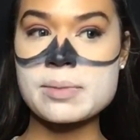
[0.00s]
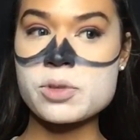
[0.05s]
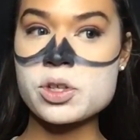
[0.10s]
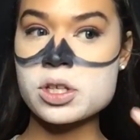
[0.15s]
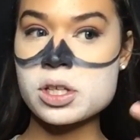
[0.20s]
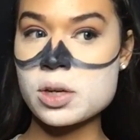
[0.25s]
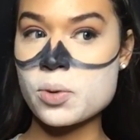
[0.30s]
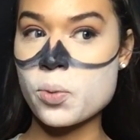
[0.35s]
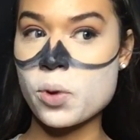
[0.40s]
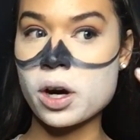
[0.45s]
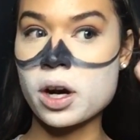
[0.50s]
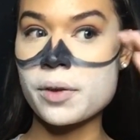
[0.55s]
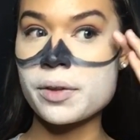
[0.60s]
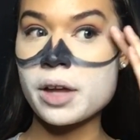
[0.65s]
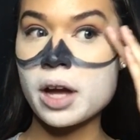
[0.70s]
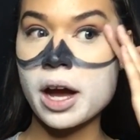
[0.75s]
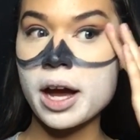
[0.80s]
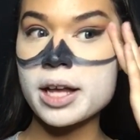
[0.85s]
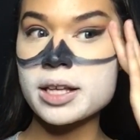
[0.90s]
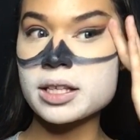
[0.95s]
I'm just going to work on
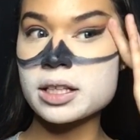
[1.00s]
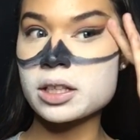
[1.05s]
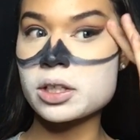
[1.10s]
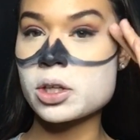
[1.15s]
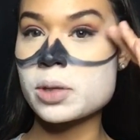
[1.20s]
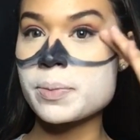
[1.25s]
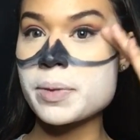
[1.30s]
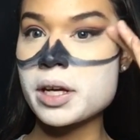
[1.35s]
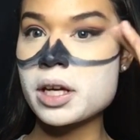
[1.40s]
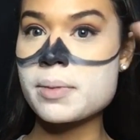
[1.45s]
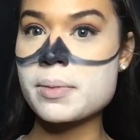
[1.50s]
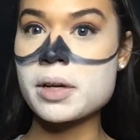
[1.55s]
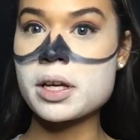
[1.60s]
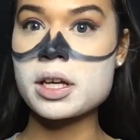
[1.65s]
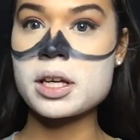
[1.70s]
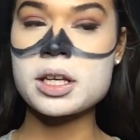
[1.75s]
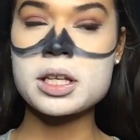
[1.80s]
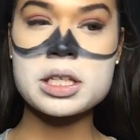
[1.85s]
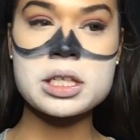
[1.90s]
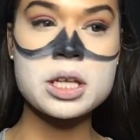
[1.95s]
the eyes a little bit
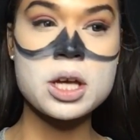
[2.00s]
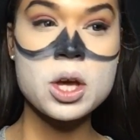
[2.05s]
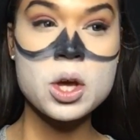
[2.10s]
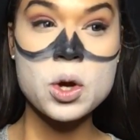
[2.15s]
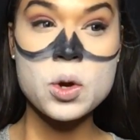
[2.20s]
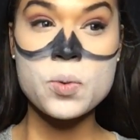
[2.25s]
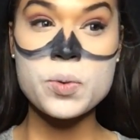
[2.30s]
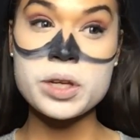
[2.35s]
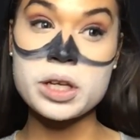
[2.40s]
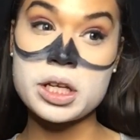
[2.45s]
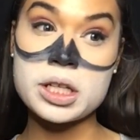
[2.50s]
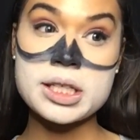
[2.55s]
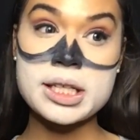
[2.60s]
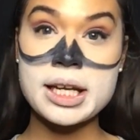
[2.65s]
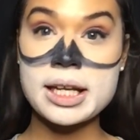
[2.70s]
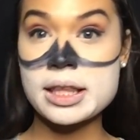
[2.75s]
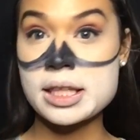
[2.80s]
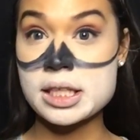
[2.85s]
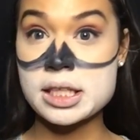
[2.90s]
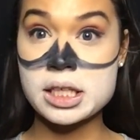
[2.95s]
because we need to
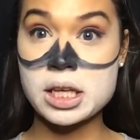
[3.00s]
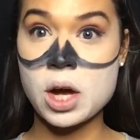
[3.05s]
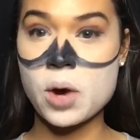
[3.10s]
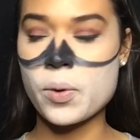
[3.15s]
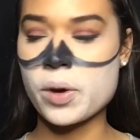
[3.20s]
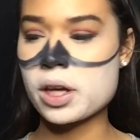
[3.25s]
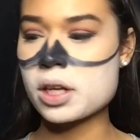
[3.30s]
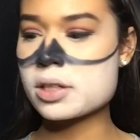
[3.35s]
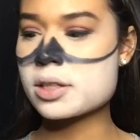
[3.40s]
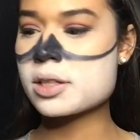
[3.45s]
get this going.